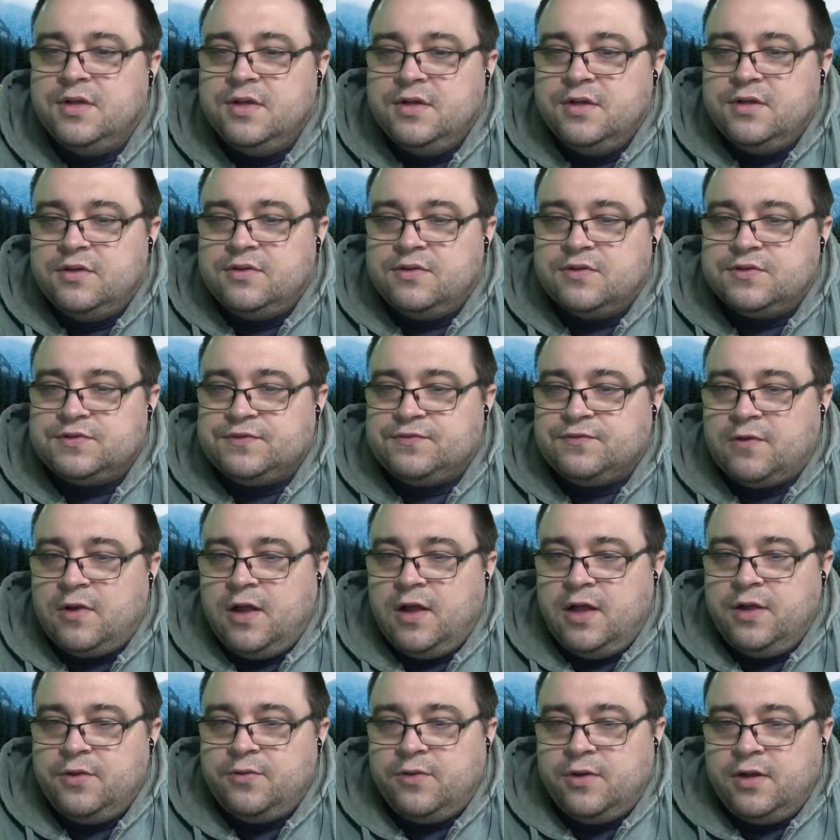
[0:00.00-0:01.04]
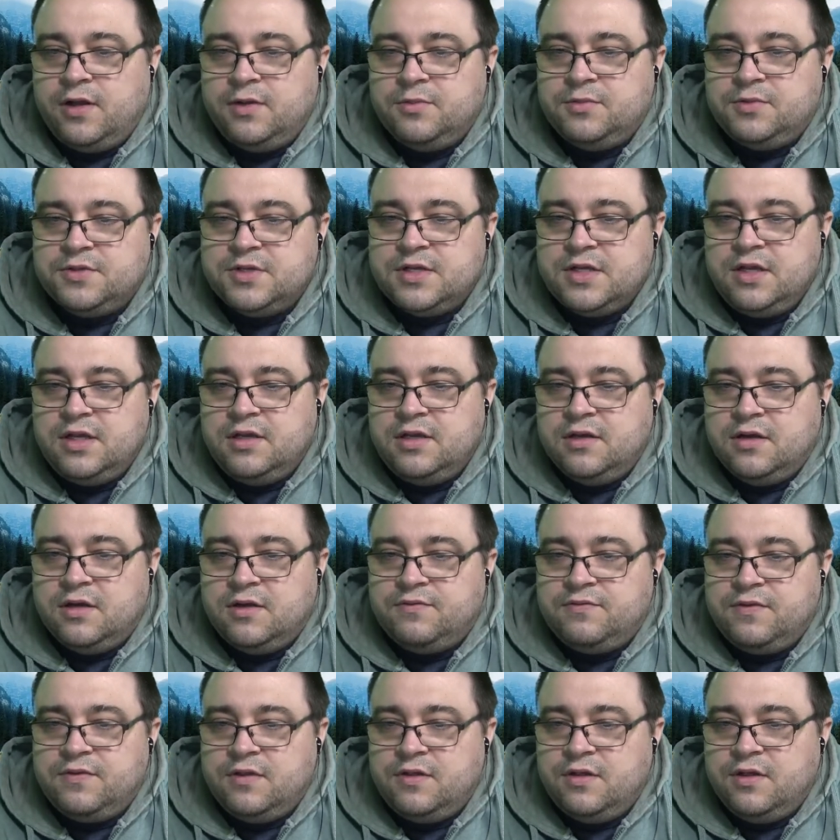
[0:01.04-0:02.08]
those fry were able to eat
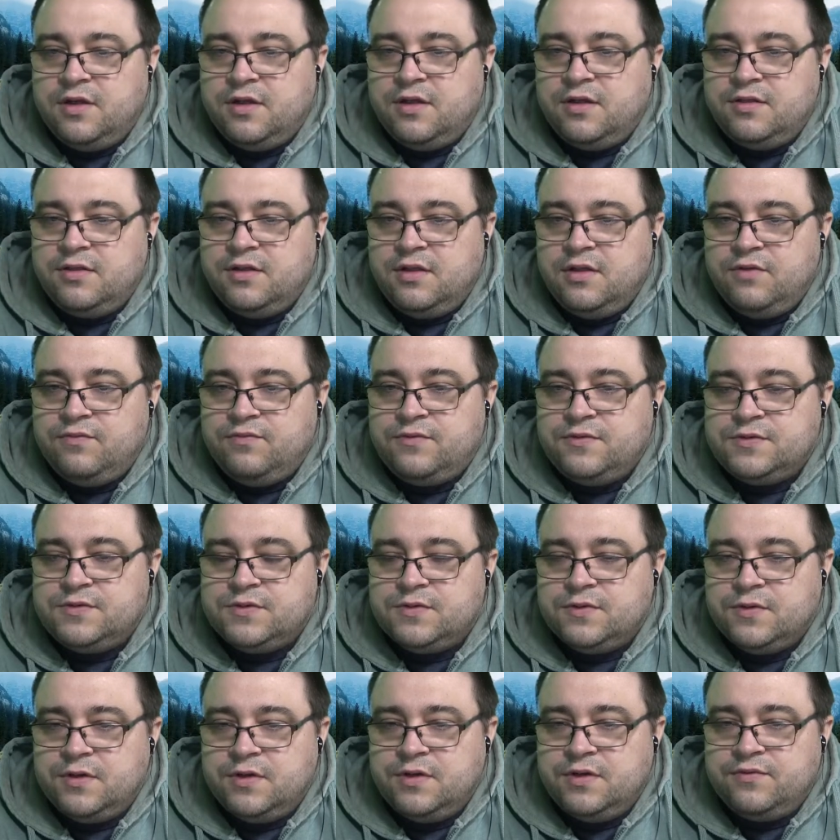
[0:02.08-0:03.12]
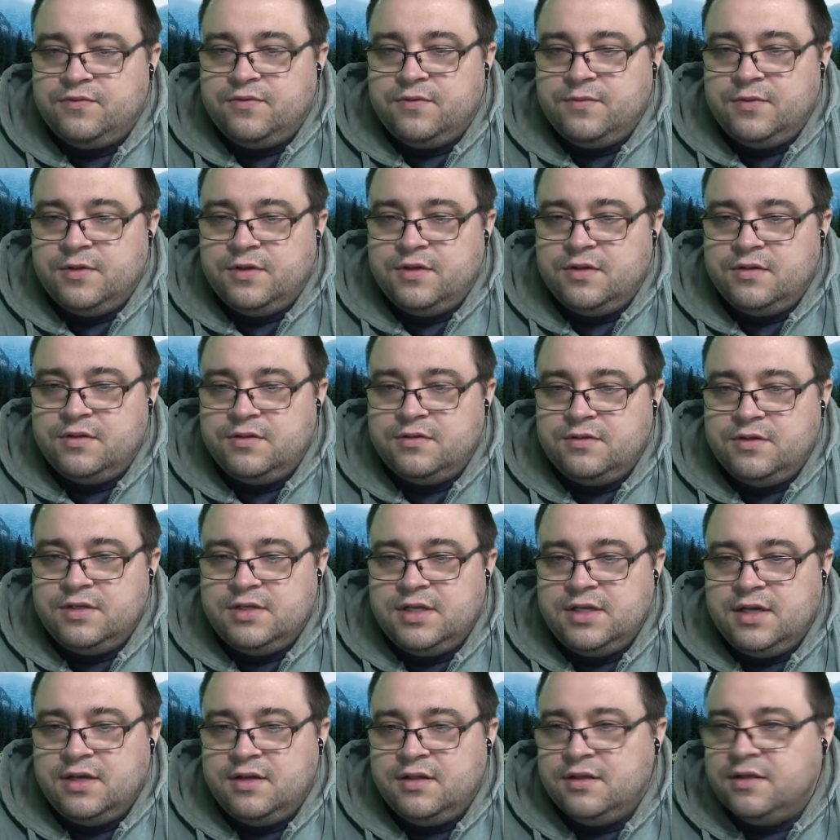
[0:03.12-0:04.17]
off the infusoria from the
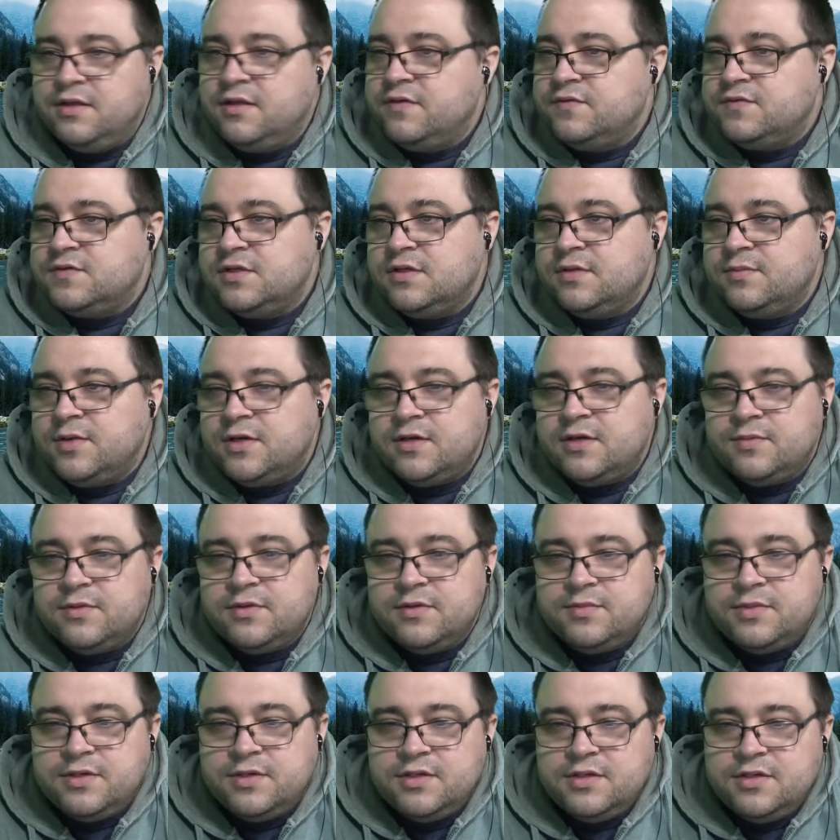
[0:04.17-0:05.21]
dead leaves at the bottom of the pond.